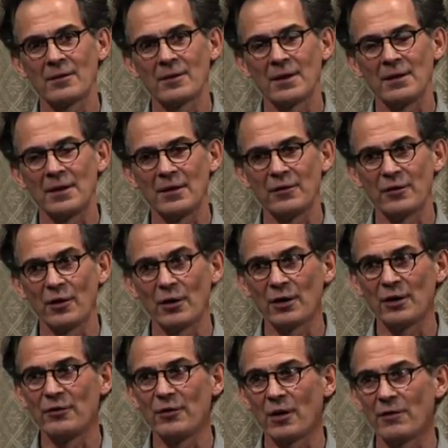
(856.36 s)
And its
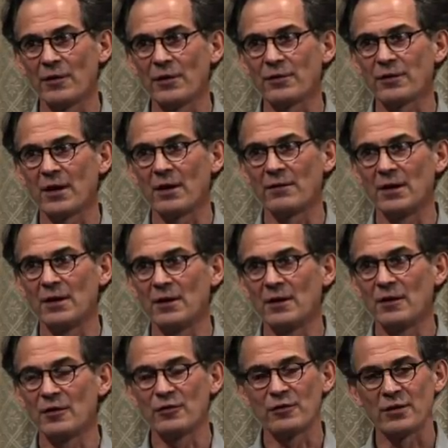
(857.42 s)
knowledge of itself
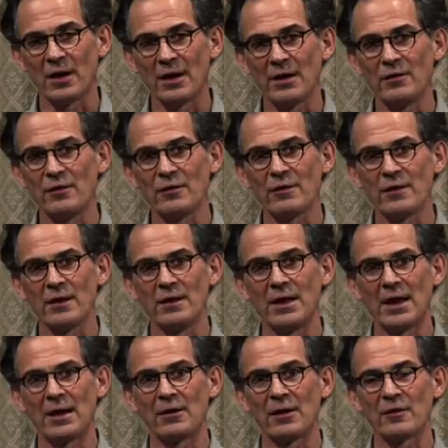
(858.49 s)
shines in
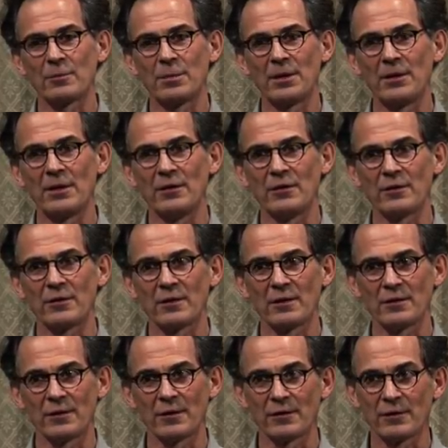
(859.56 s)
our experience
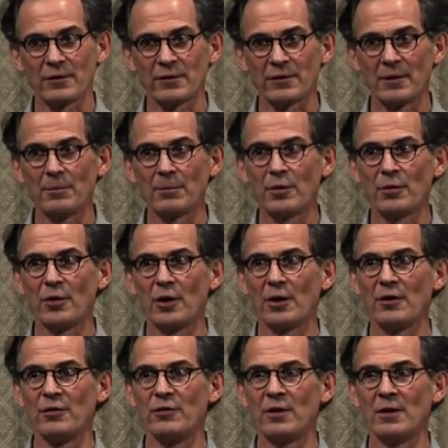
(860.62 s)
as the simple
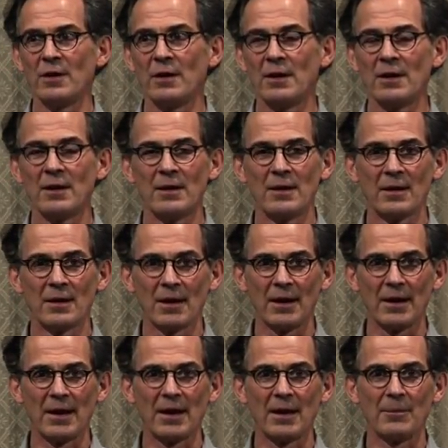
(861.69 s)
knowledge,
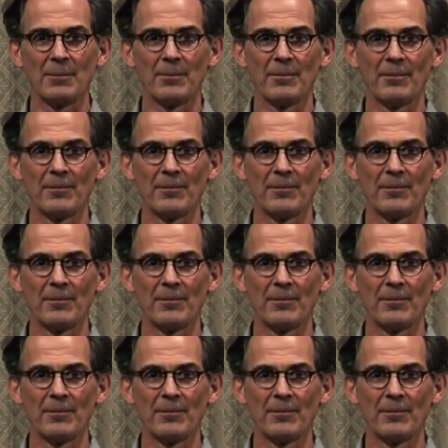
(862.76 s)
I am.